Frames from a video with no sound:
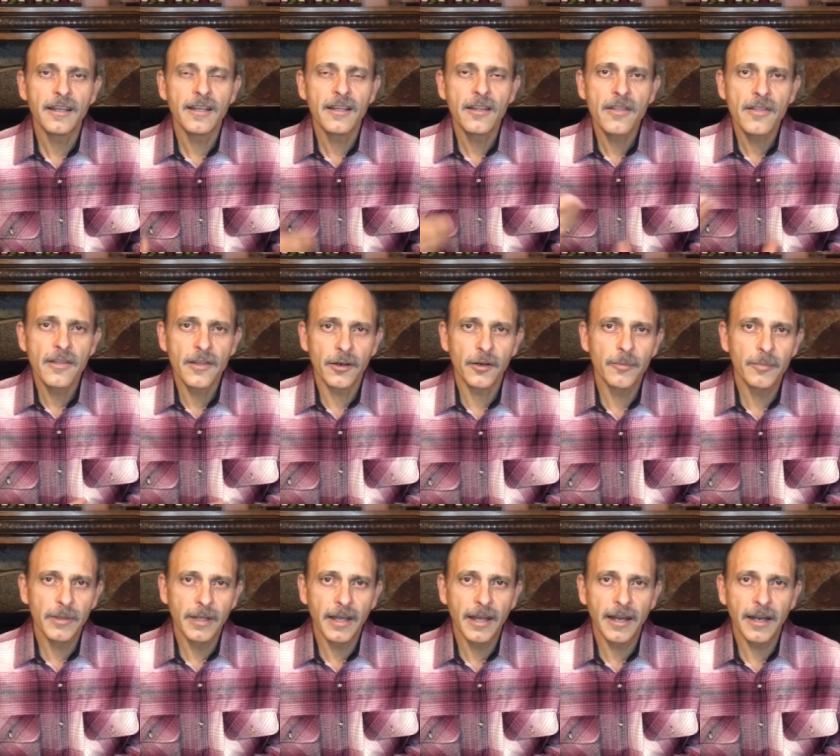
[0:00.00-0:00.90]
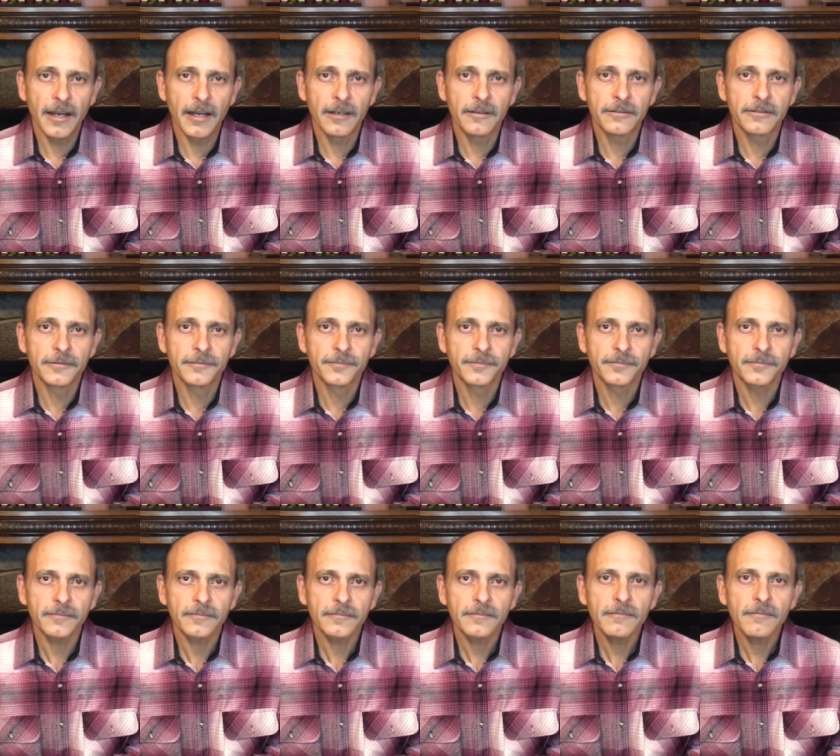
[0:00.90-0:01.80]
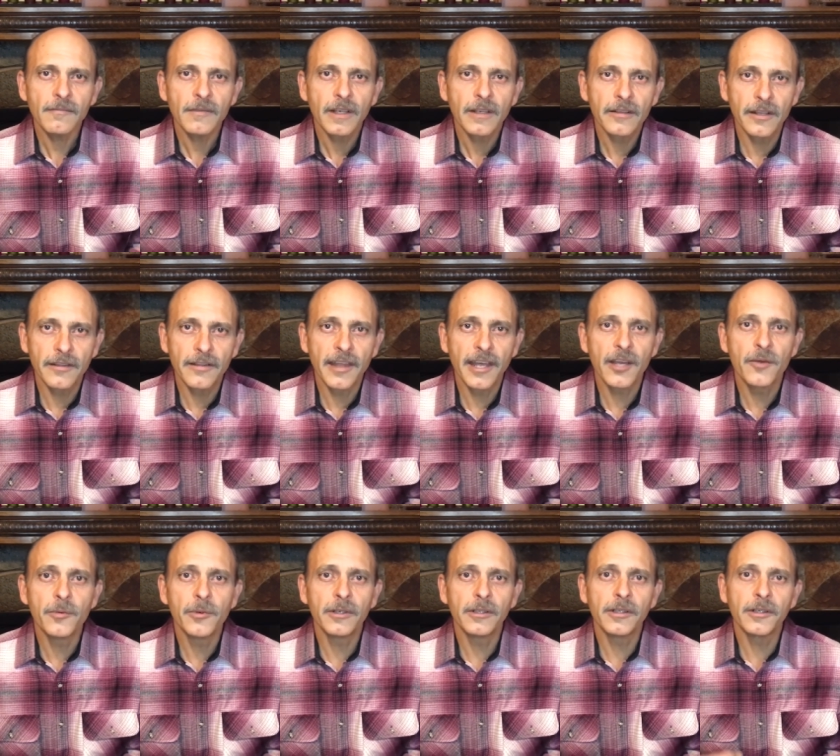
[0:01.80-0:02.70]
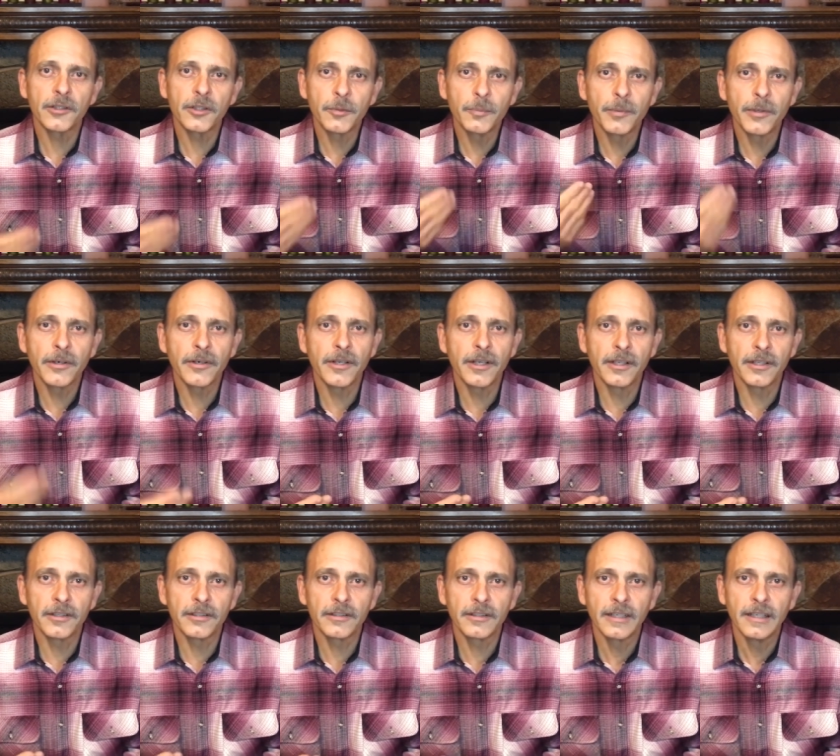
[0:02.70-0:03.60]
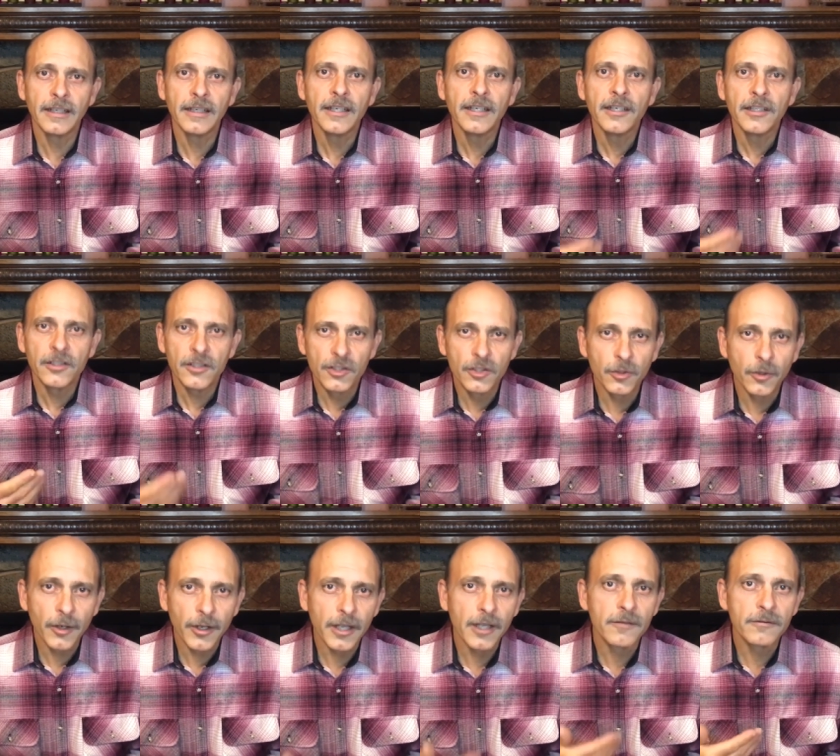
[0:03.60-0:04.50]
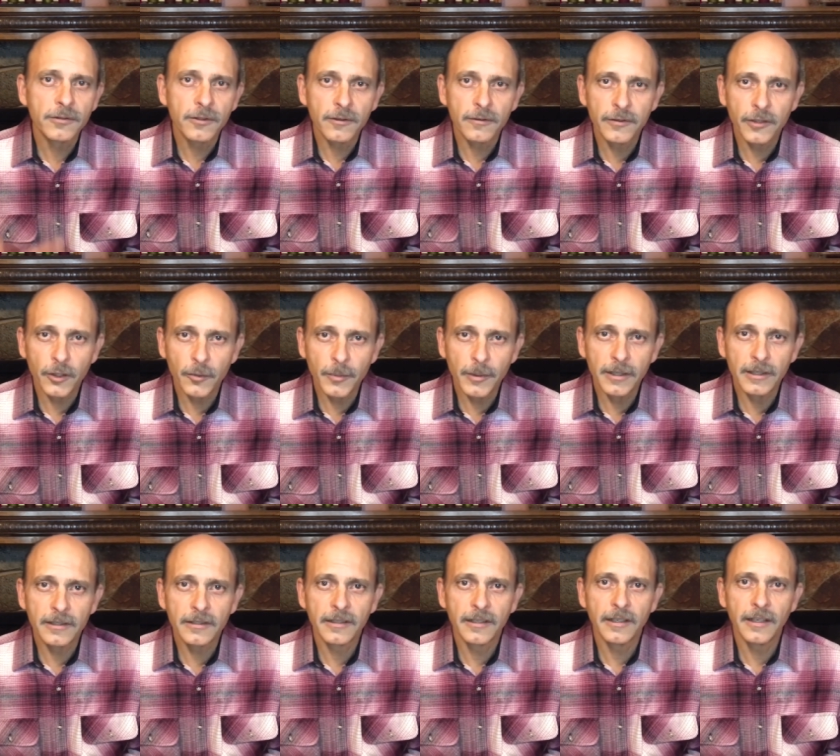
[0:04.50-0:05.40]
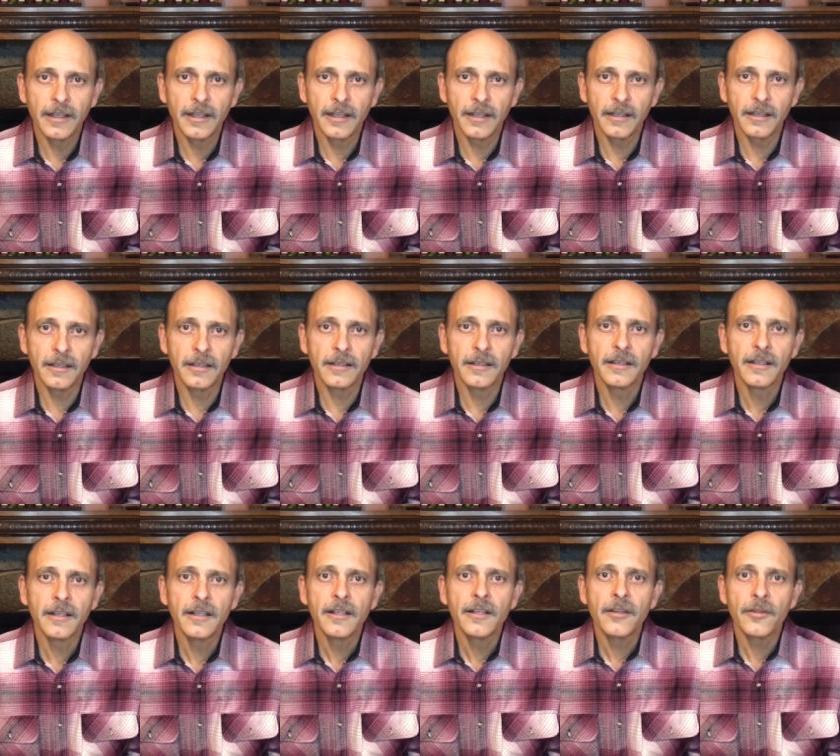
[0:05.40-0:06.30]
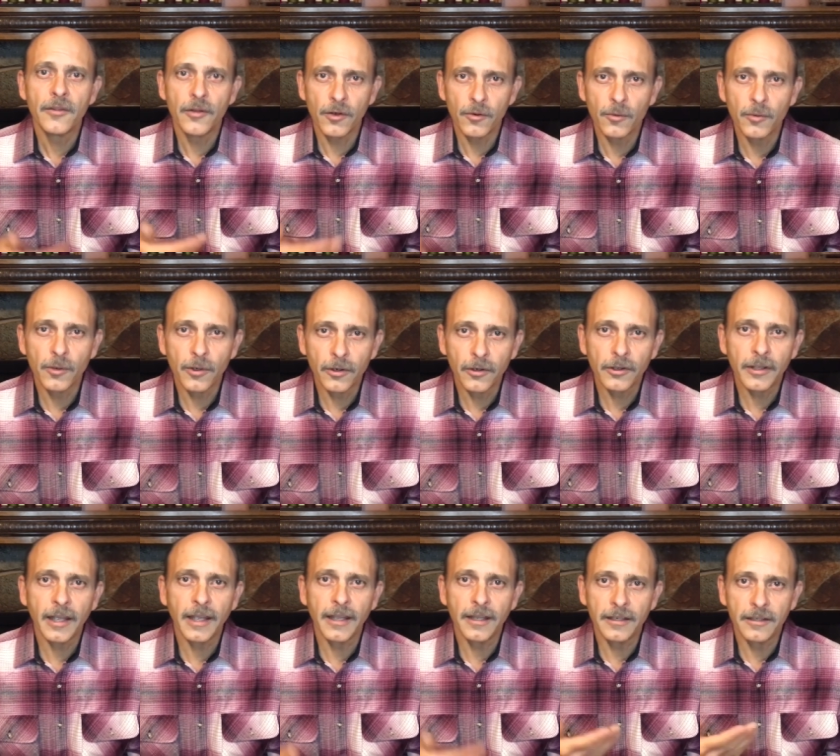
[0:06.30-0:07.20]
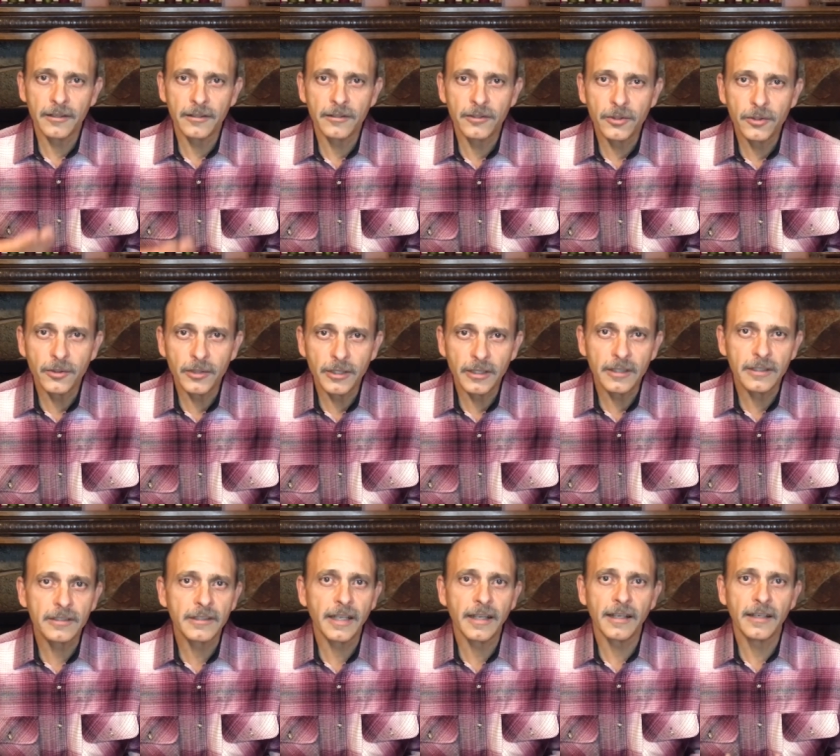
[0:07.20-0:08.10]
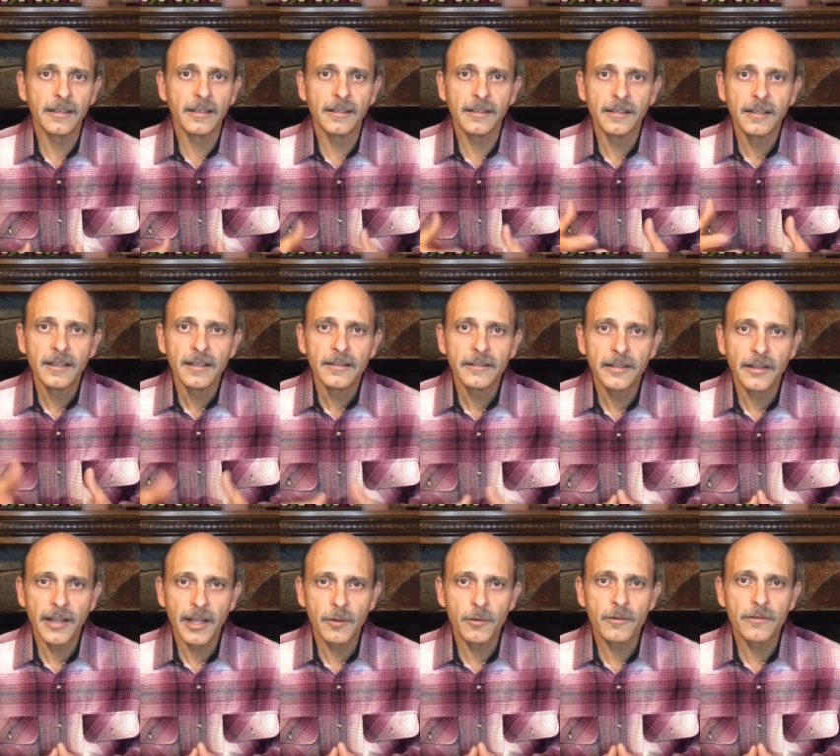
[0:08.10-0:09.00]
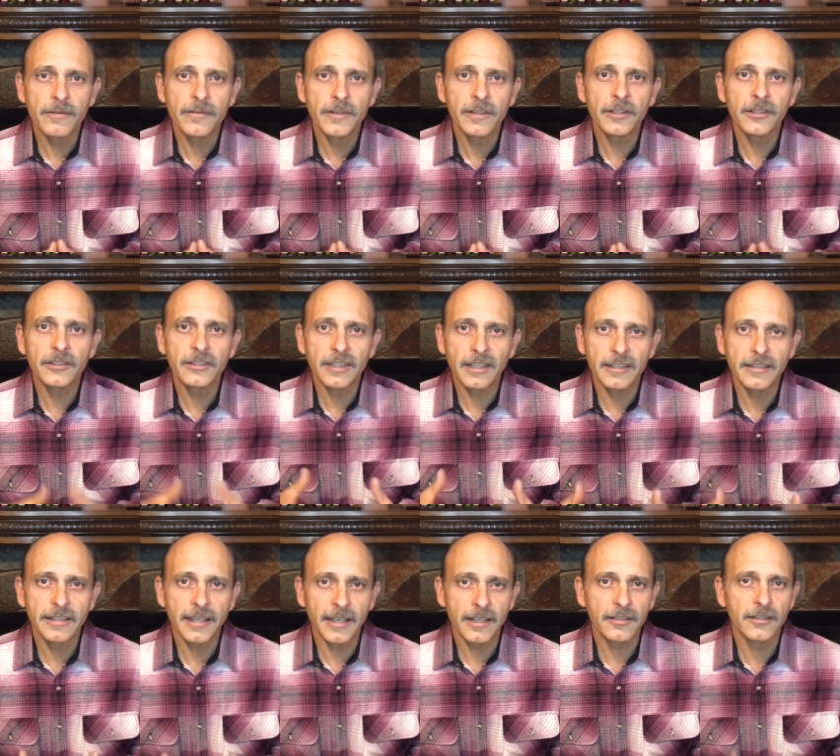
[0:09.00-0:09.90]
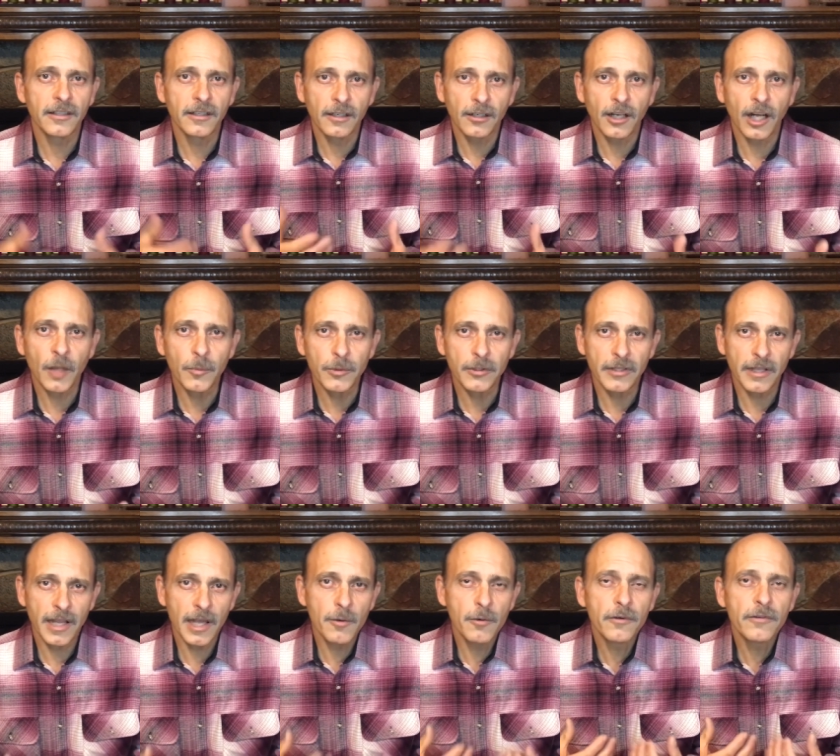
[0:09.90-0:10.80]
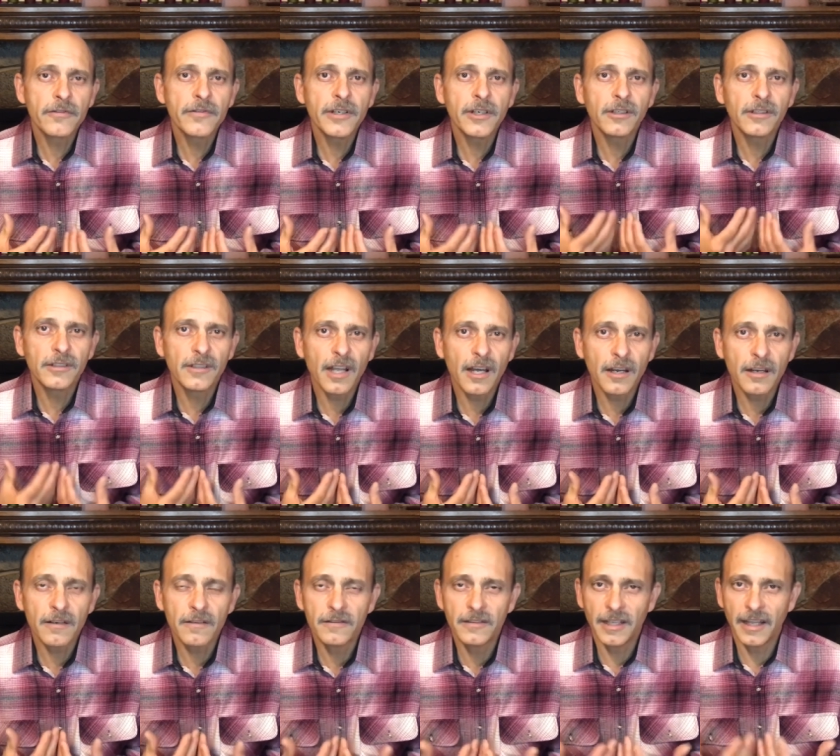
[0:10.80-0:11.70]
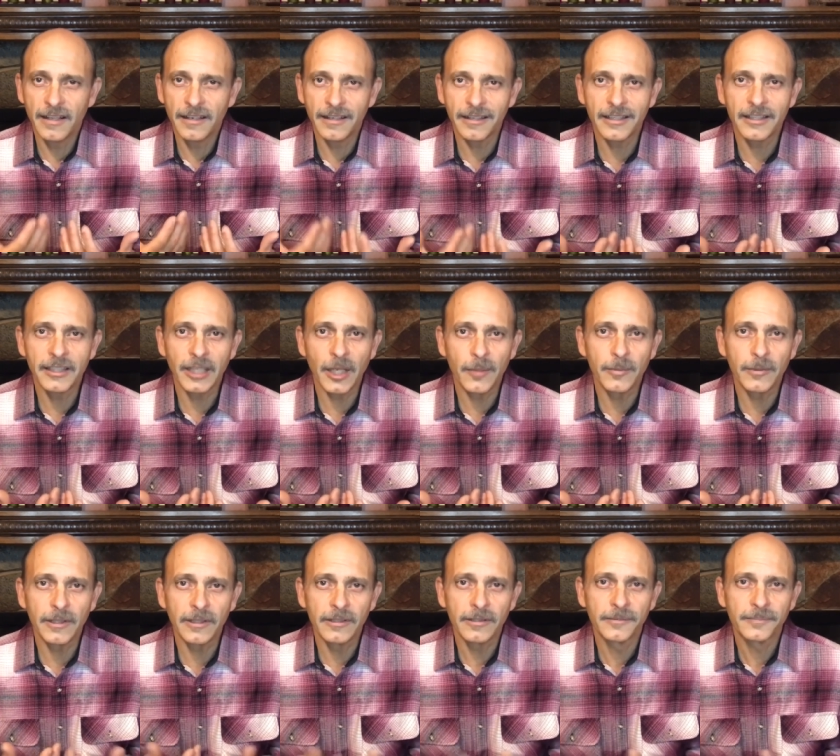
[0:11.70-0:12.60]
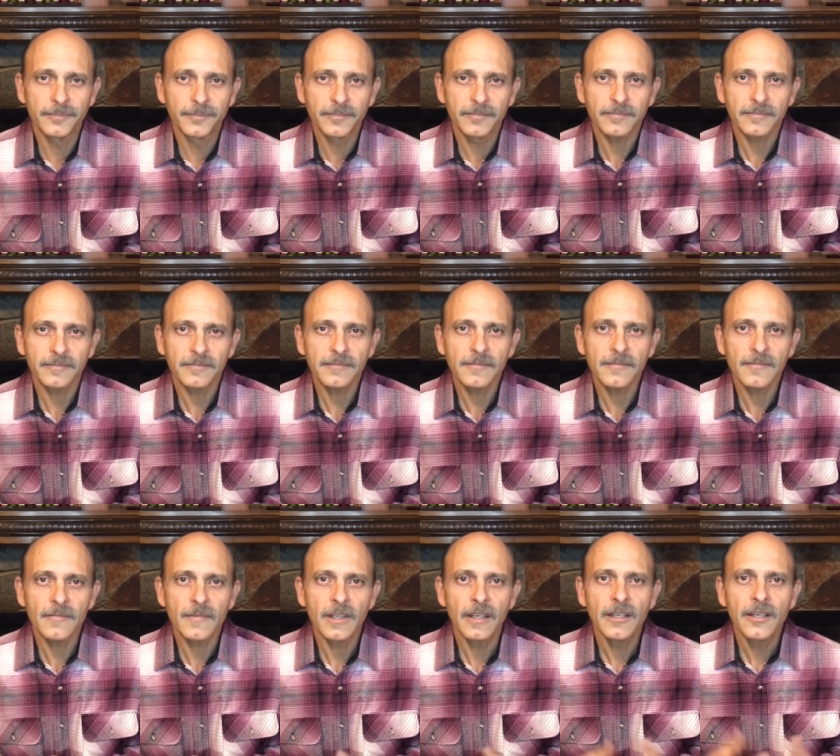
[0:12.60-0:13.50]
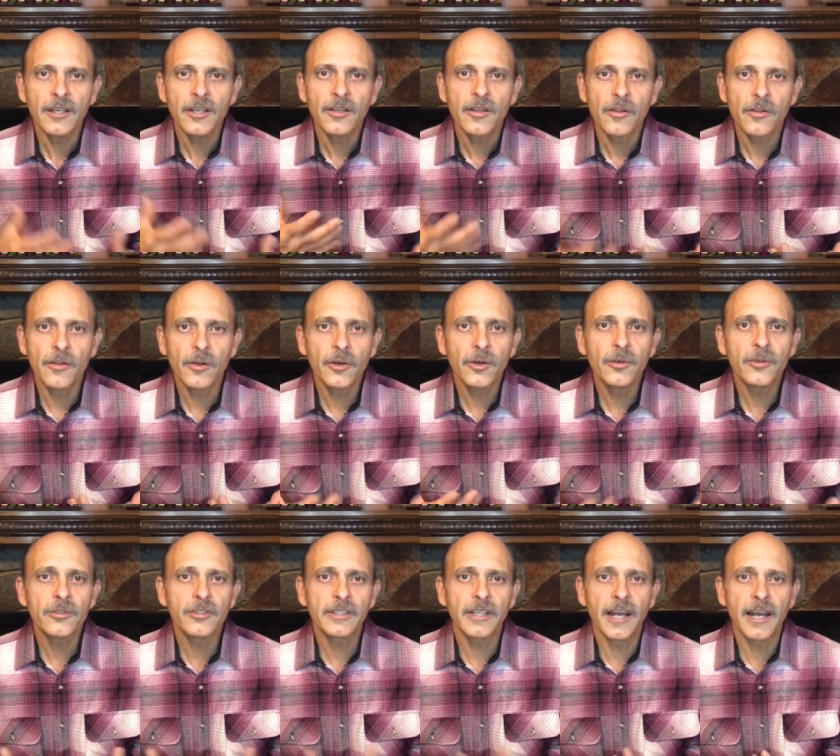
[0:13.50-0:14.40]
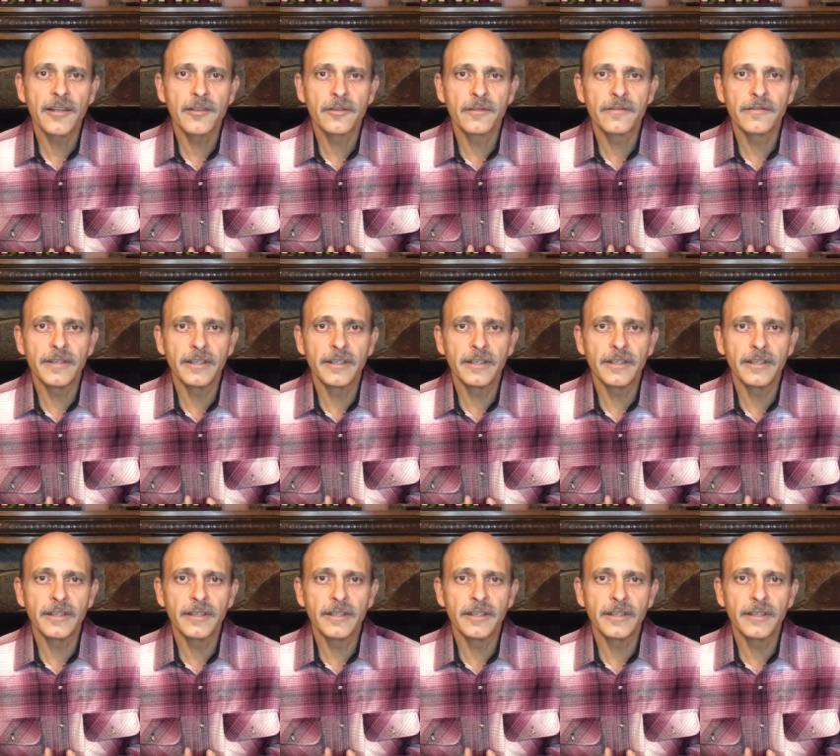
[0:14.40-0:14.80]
in their behalf that they will experience joy and fulfillment in their work and duties and that they will feel success and accomplishment, that they will feel loved and accepted. Those kinds of